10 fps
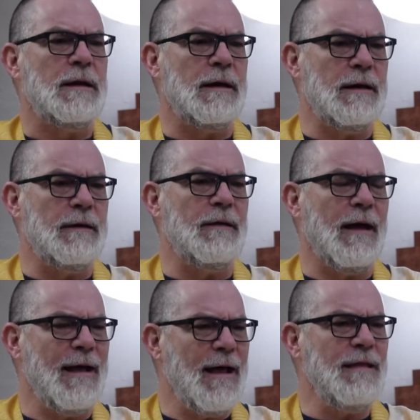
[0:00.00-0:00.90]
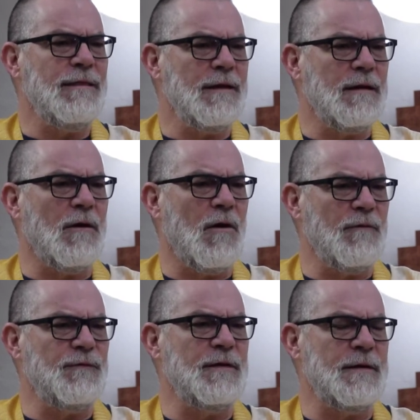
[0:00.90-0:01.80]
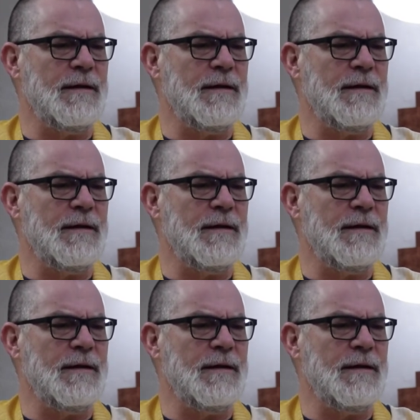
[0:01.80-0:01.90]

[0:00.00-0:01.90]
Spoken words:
I think often